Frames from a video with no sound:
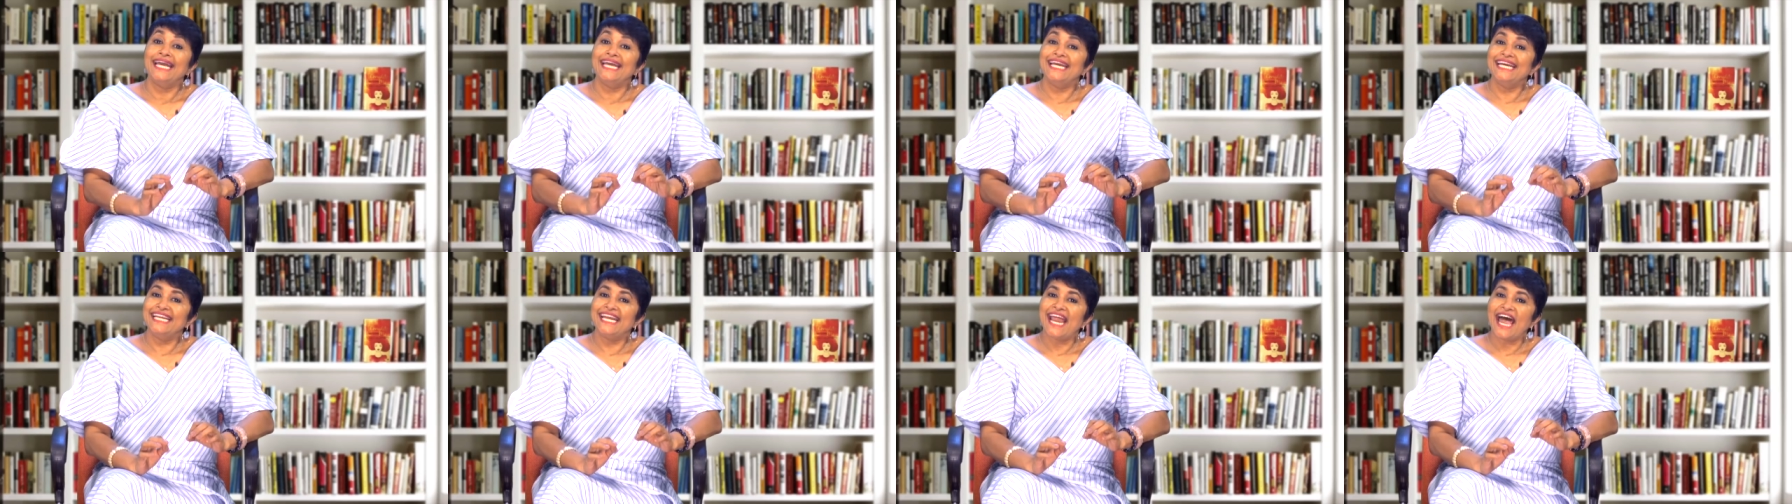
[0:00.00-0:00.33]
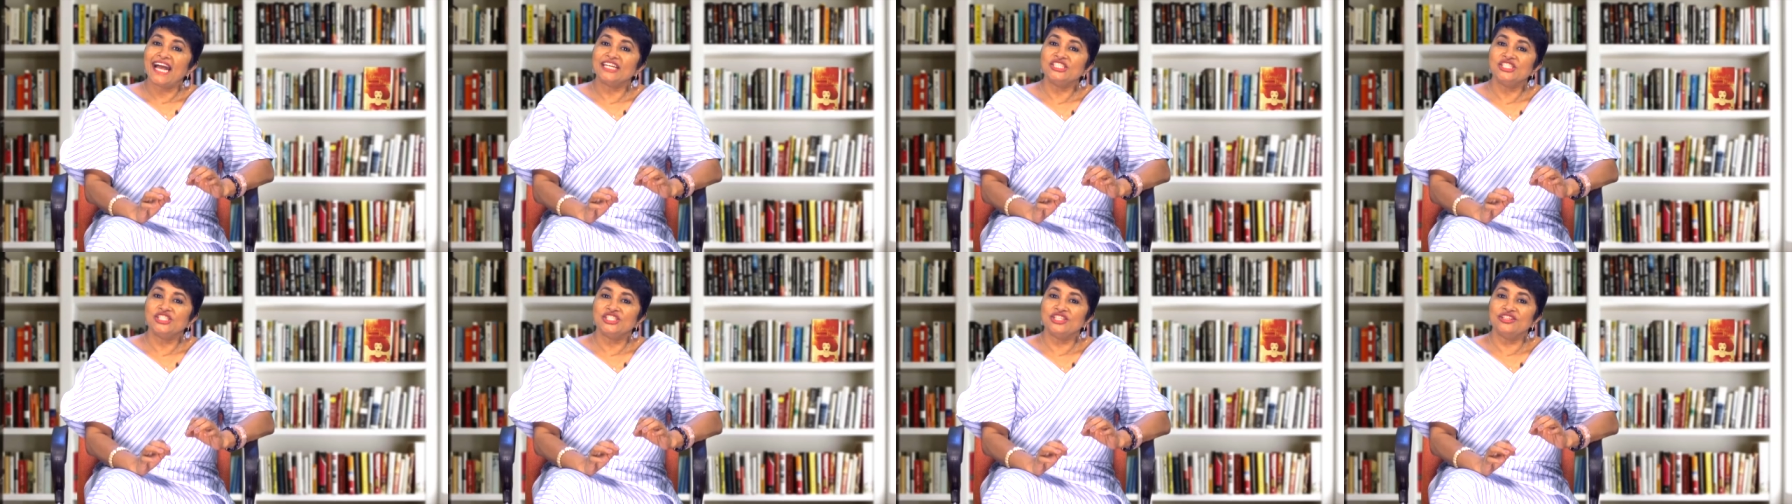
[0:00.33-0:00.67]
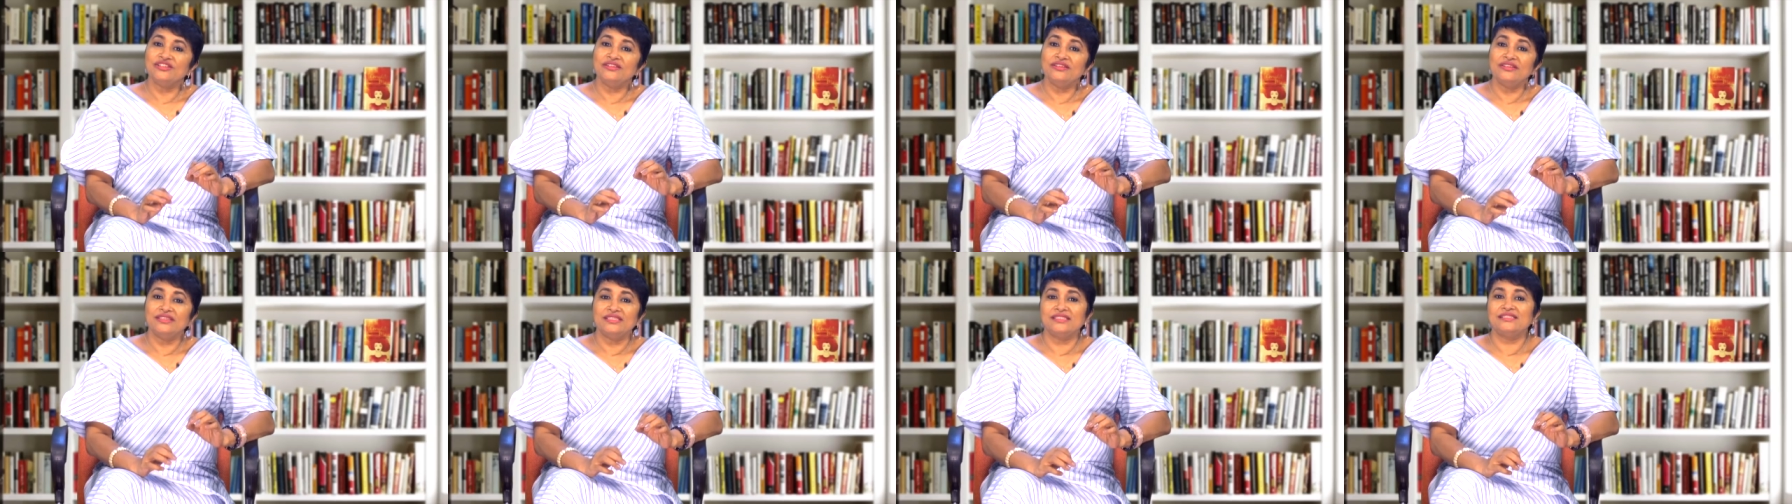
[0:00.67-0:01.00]

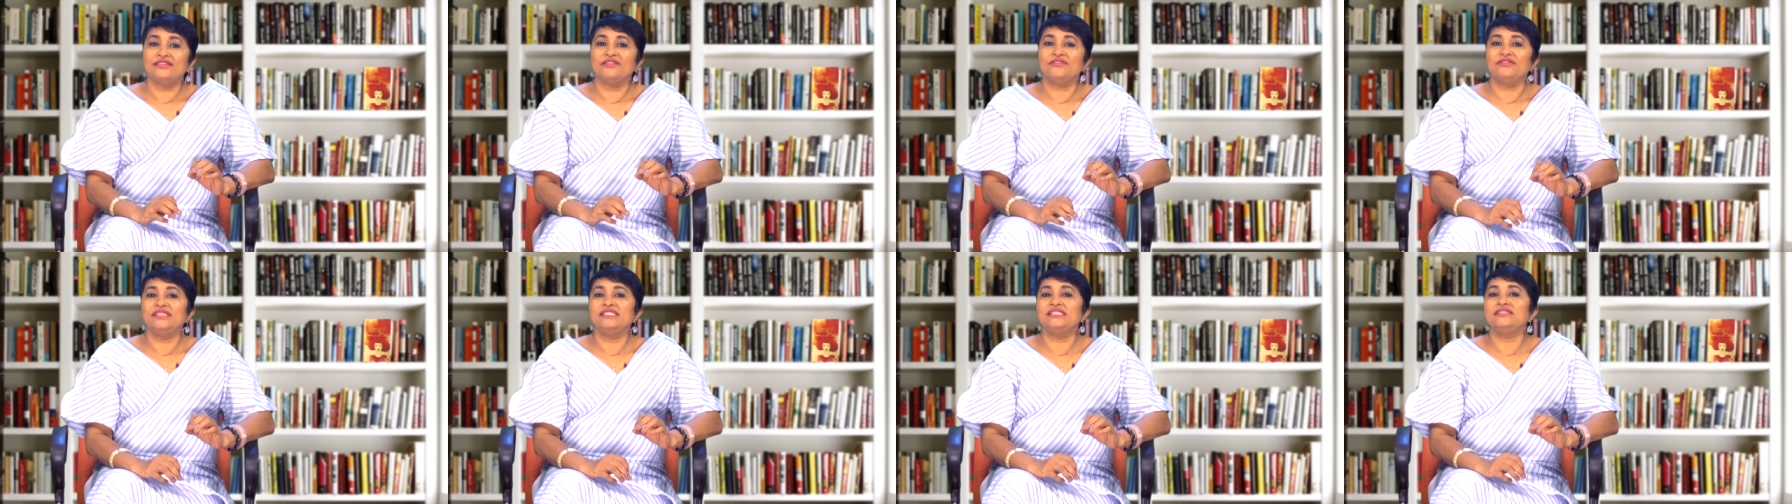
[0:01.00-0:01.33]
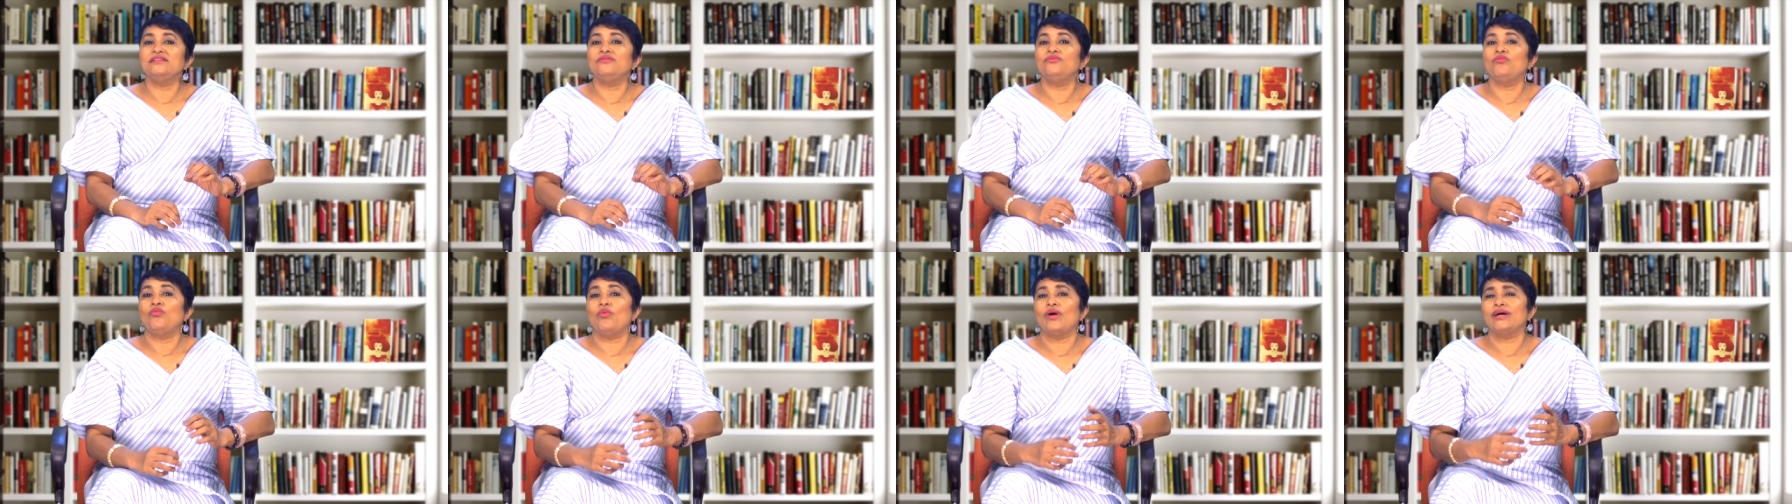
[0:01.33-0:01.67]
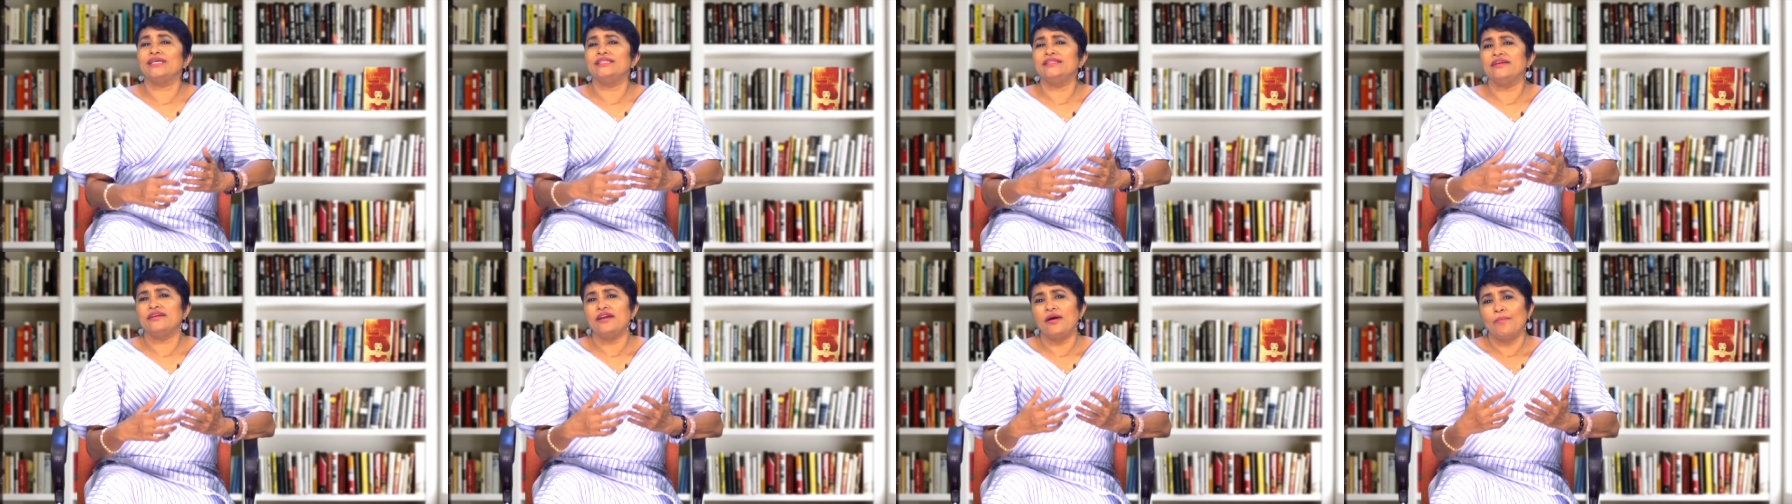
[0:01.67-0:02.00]
Inaction is the reason why
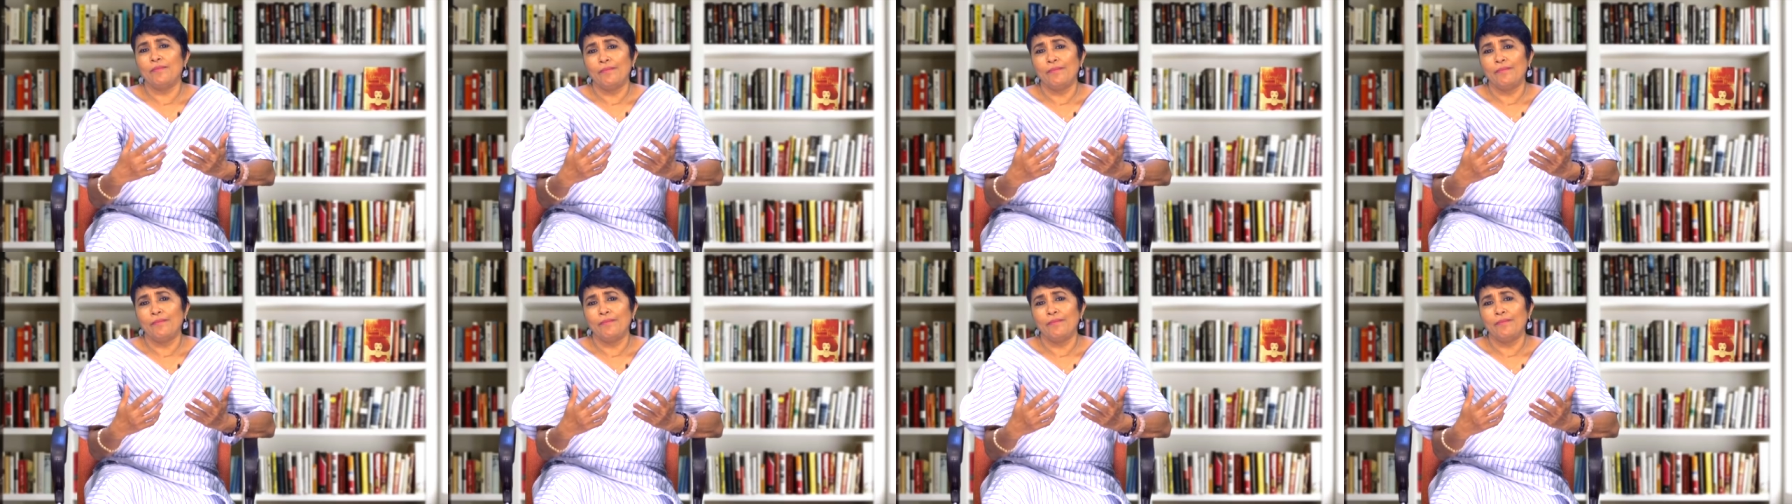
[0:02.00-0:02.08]
there are